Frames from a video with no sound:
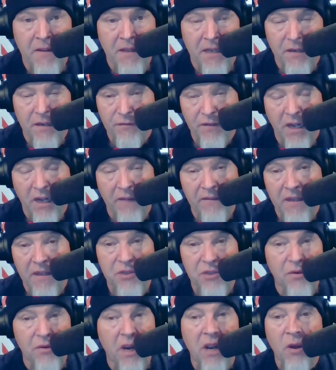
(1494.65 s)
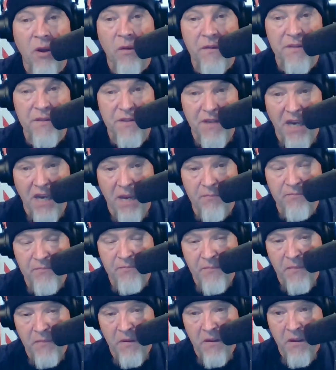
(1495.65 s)
If not, then try all the same.
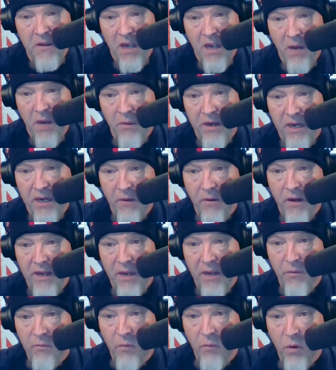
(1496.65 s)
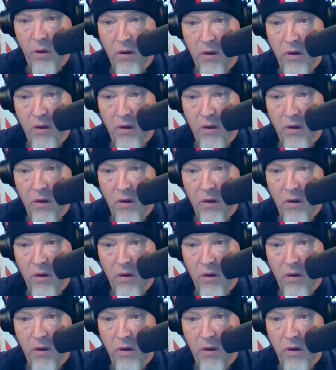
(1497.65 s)
Anyway, carrying on again with more